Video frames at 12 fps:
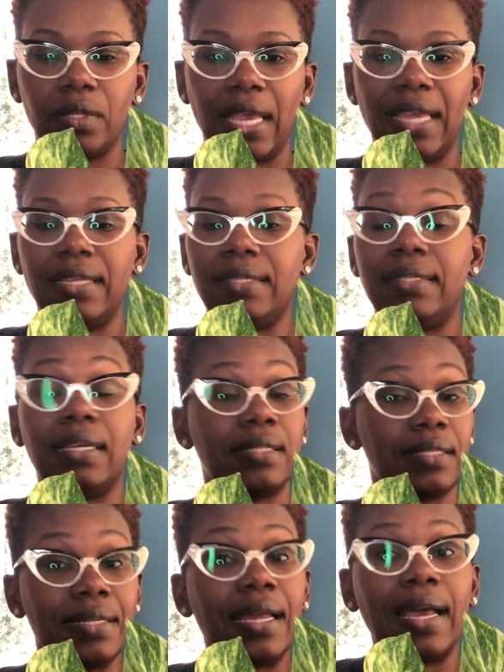And it
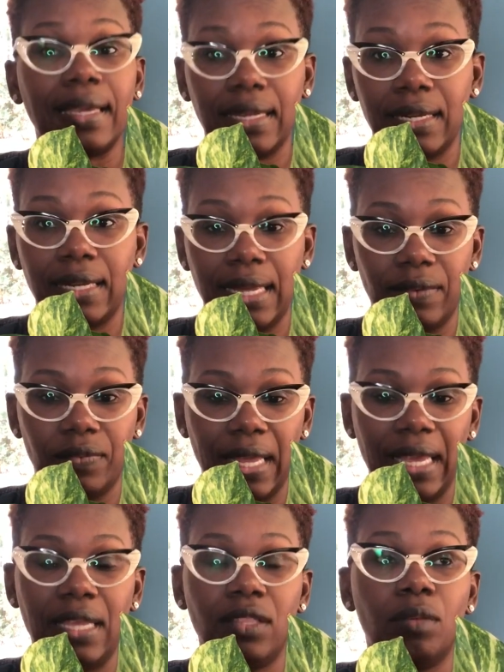does not get a lot of
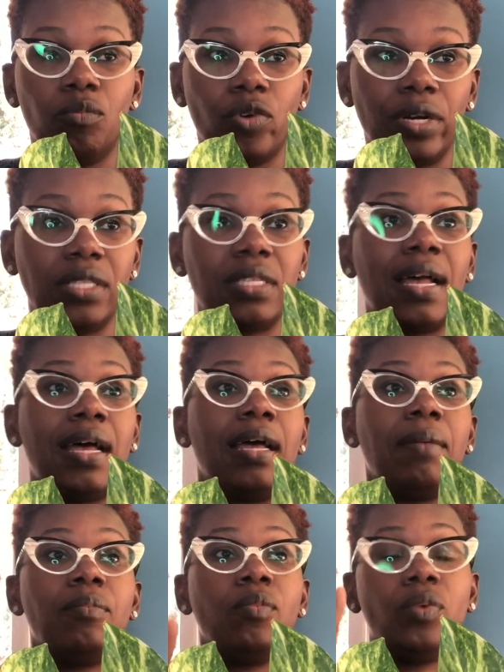light. In the morning
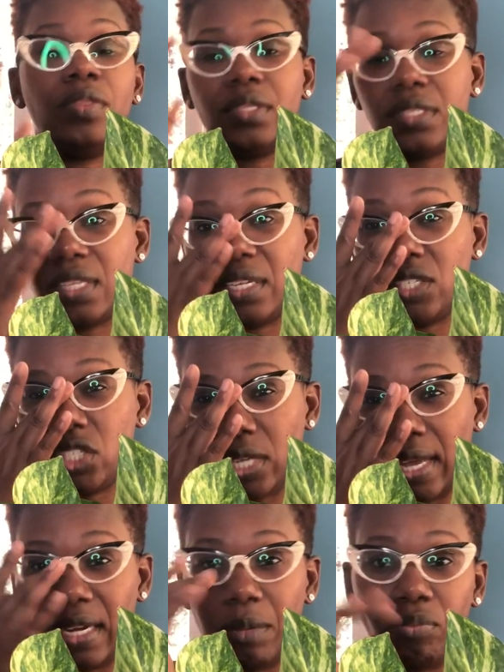time, when the sun is
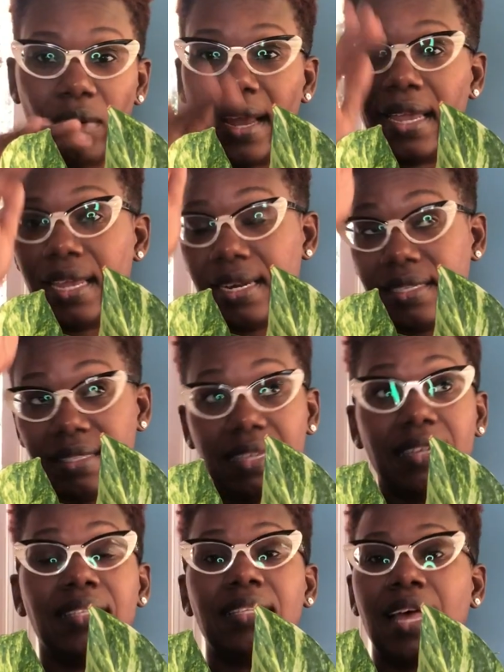shining bright and the
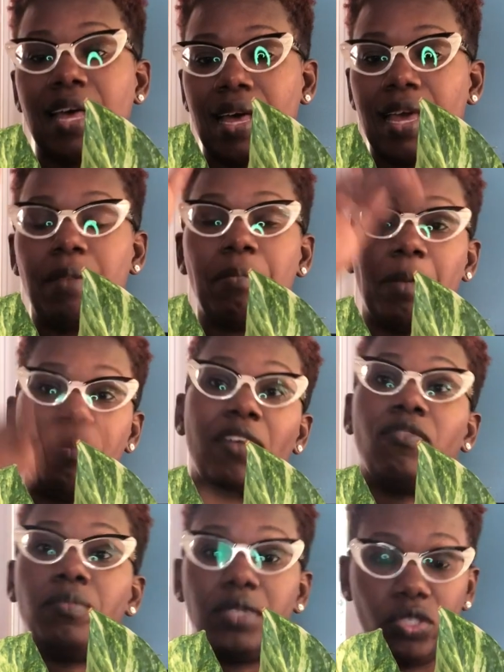sun is high, my
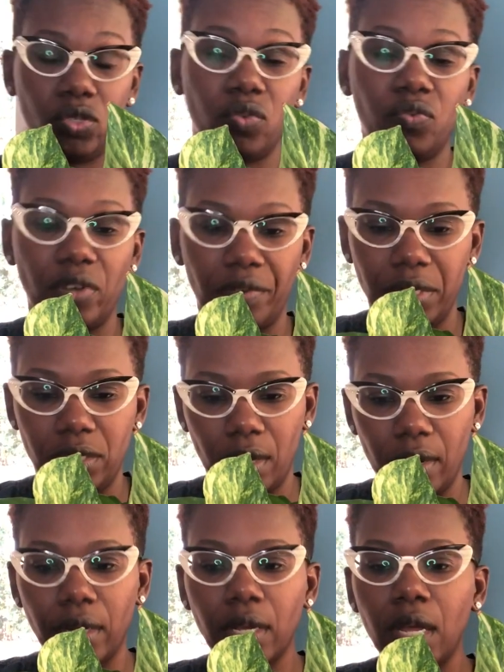bedroom is still very
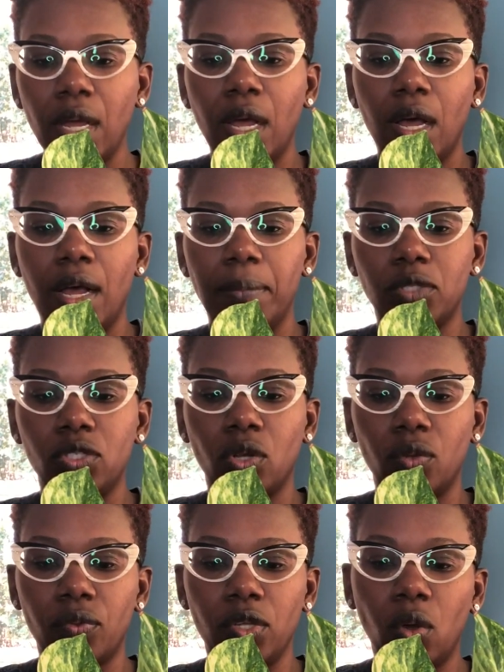dark.
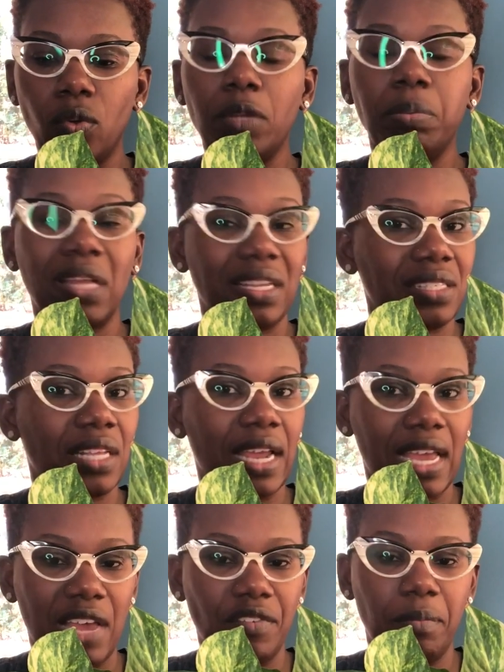So the only plants that I
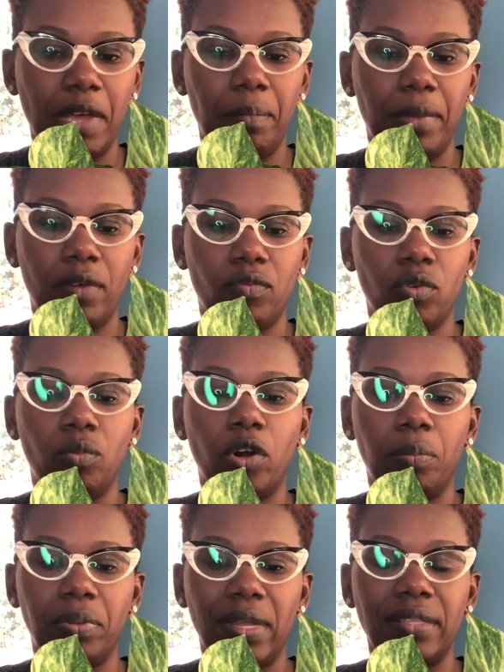have in my bedroom are
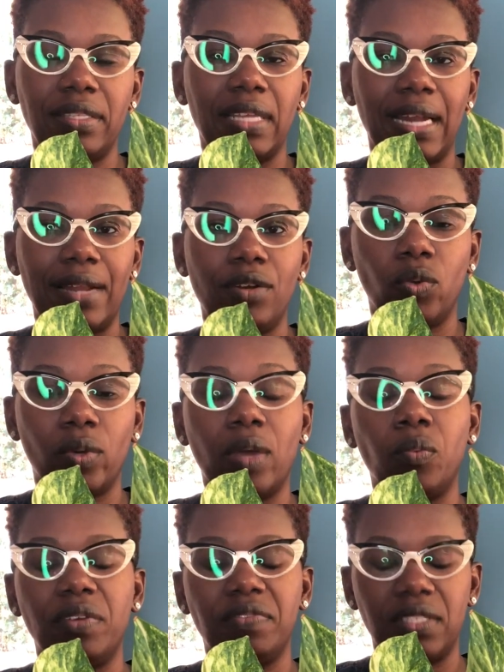plants that I
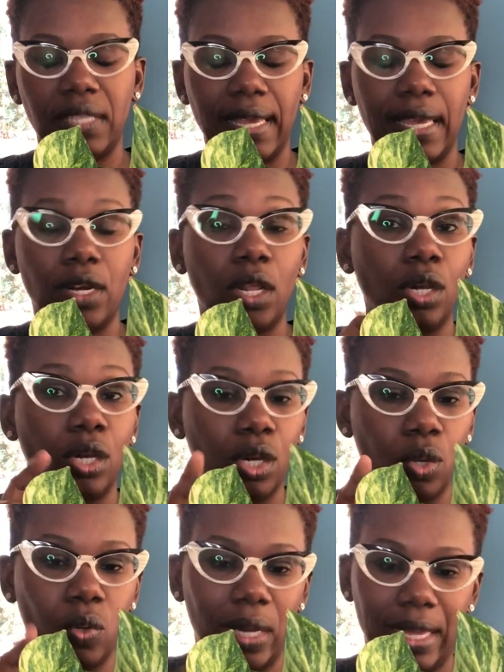can withstand
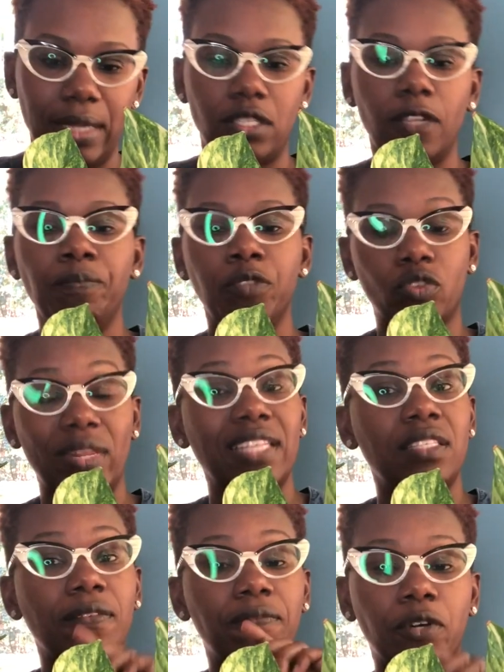low light. So
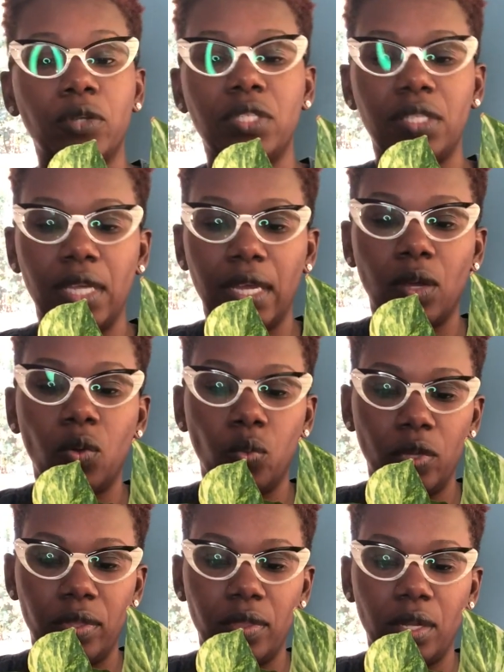that's the first thing
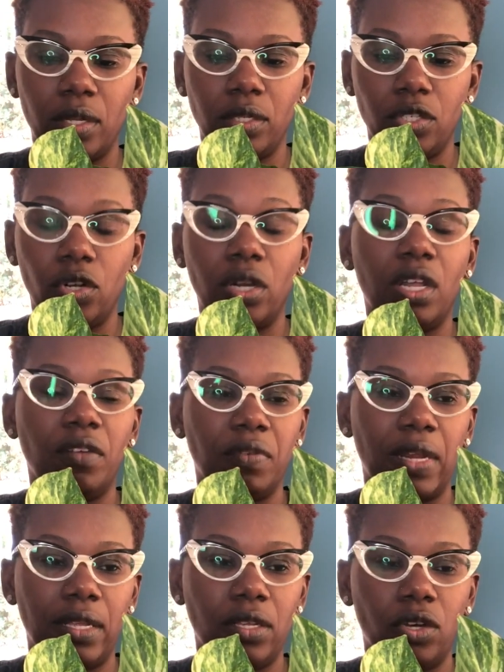with
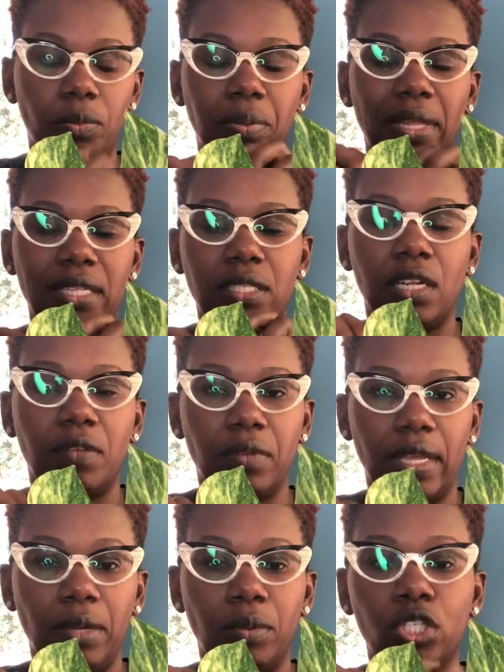your plant's love
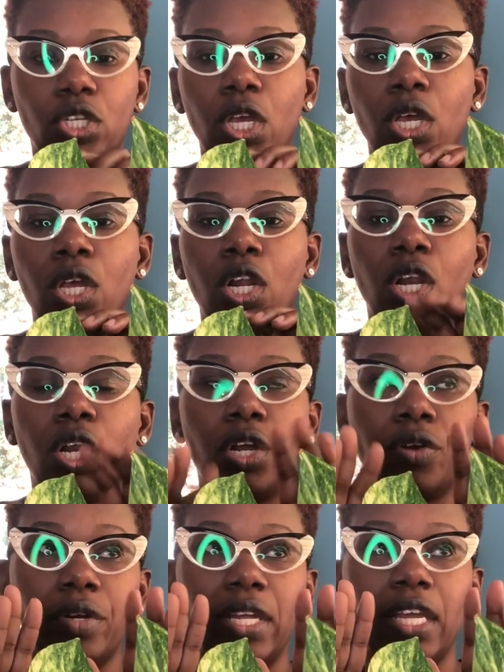language.
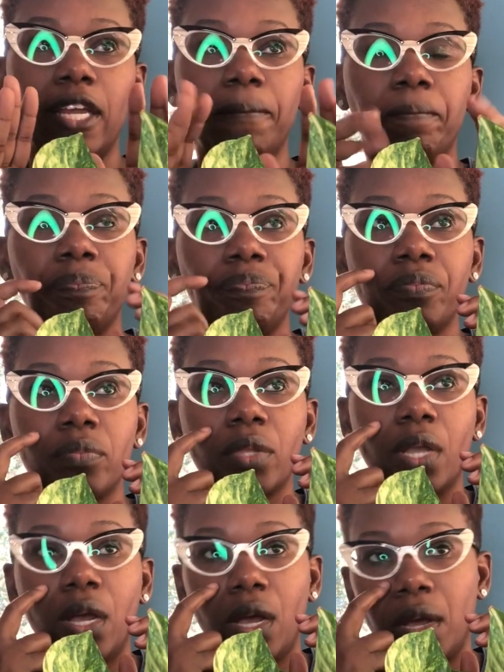Learning
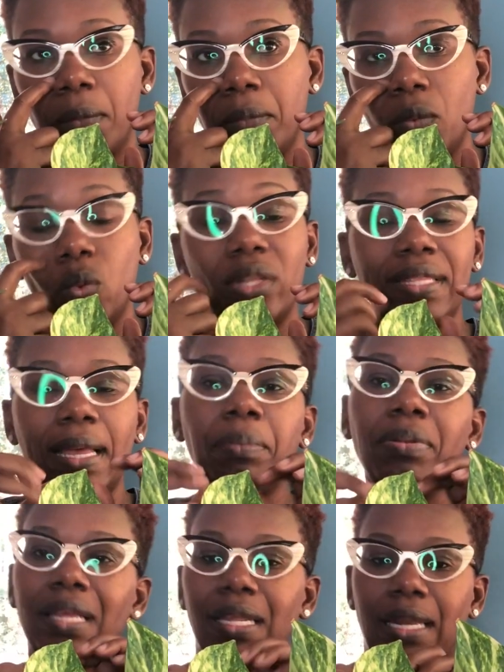what that
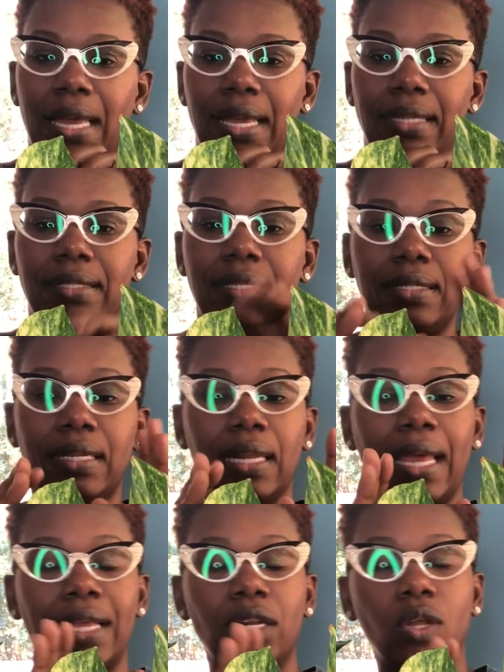plant likes. Does it
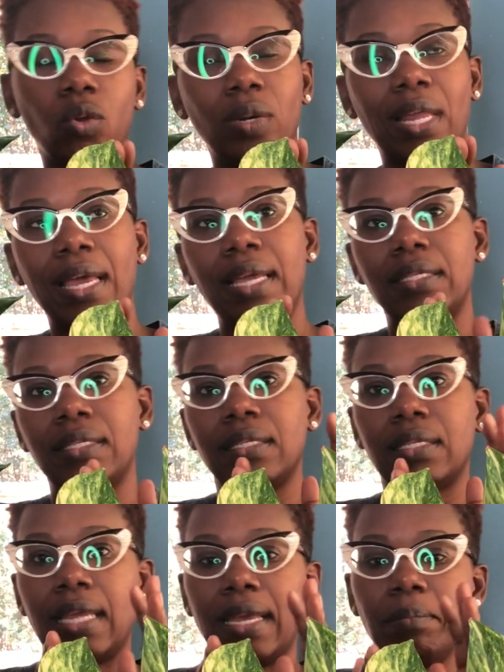like low light? Does
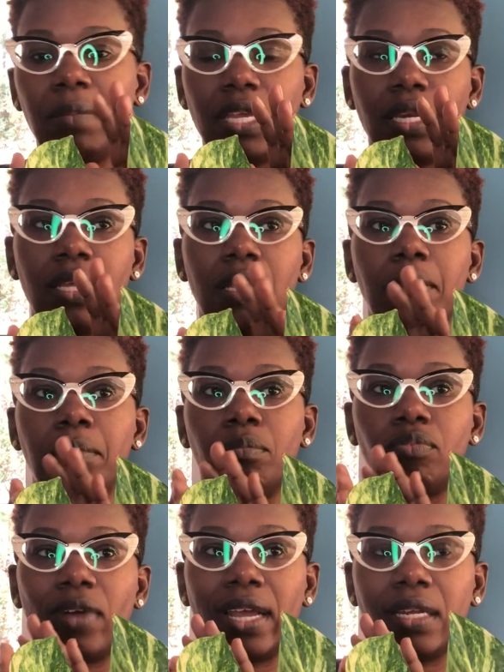it like medium,
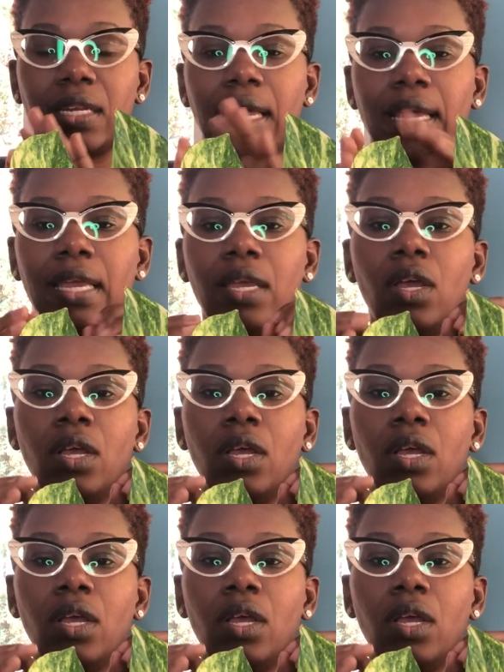bright light?